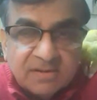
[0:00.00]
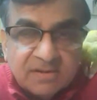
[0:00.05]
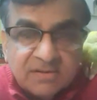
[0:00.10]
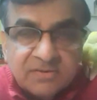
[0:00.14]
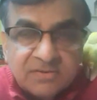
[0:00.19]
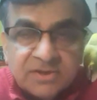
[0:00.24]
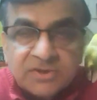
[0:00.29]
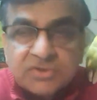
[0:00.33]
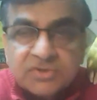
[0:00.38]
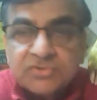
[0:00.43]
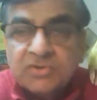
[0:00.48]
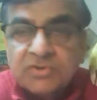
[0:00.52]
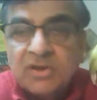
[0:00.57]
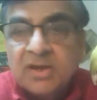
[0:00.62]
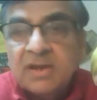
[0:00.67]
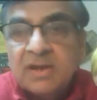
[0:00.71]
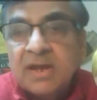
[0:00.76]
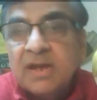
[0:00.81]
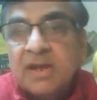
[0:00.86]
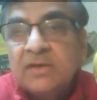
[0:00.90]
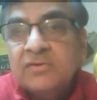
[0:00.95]
destroying
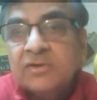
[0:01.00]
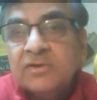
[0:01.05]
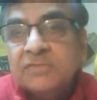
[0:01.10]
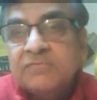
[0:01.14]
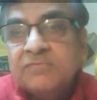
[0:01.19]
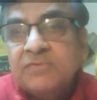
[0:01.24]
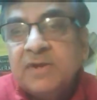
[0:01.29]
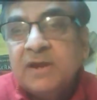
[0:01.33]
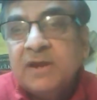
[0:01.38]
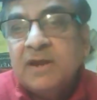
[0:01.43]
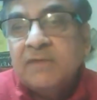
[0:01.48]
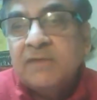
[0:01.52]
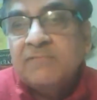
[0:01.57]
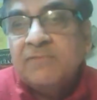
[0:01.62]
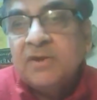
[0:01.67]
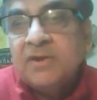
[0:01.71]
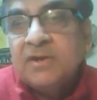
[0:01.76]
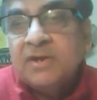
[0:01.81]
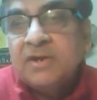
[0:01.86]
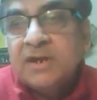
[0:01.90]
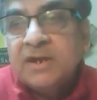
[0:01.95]
ionosphere
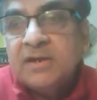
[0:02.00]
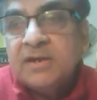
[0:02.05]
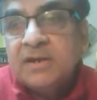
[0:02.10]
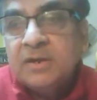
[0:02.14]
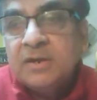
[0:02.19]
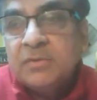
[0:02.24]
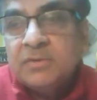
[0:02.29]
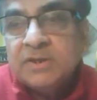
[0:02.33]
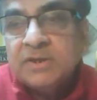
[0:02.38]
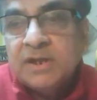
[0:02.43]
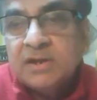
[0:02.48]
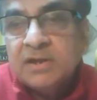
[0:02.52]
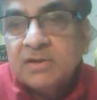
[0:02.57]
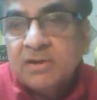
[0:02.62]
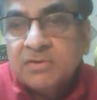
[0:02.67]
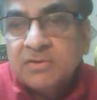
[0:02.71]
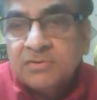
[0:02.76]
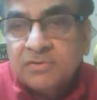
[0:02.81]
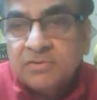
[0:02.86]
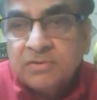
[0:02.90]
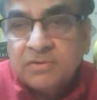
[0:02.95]
for deadly weather
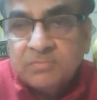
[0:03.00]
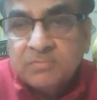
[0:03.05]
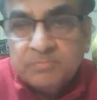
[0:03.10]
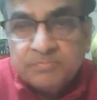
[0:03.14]
control,